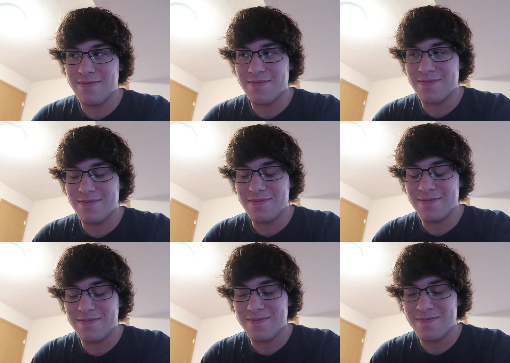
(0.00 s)

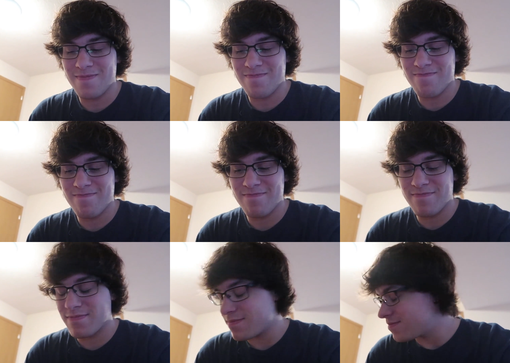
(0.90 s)

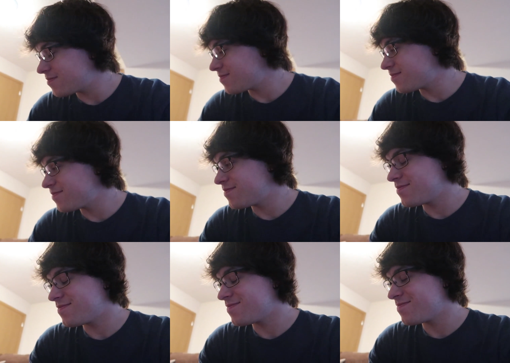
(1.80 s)

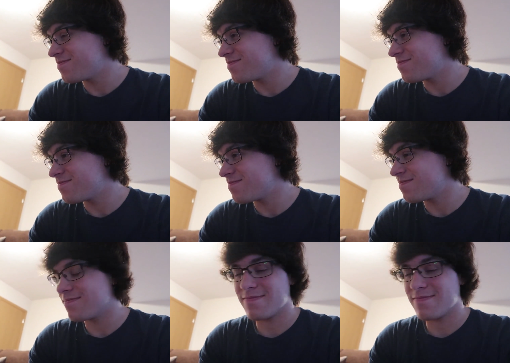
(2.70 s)
(silence)